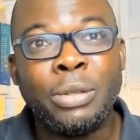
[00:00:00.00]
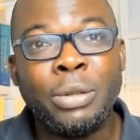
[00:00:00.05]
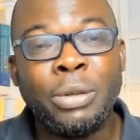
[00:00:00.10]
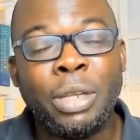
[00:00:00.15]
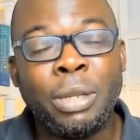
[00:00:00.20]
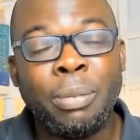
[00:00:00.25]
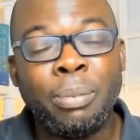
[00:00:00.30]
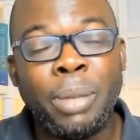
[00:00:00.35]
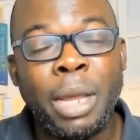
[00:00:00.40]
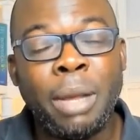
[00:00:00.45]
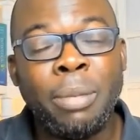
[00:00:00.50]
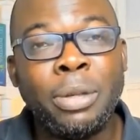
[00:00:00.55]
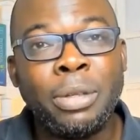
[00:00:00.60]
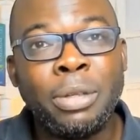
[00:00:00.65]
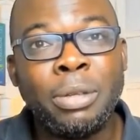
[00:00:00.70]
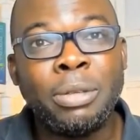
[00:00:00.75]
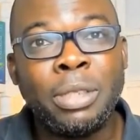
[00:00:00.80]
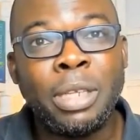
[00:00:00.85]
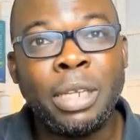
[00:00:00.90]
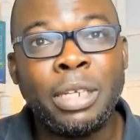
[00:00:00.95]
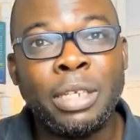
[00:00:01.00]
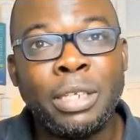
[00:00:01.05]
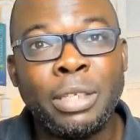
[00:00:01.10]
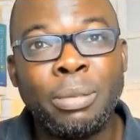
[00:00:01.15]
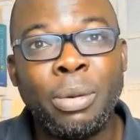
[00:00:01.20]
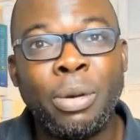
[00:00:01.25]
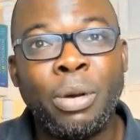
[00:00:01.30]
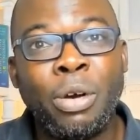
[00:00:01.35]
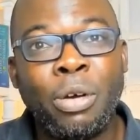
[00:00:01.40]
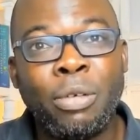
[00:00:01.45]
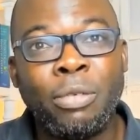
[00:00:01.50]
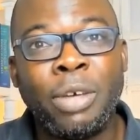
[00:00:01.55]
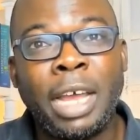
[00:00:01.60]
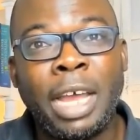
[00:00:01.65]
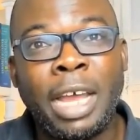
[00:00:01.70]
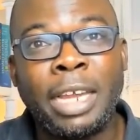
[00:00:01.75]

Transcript: So the purpose of the study is more of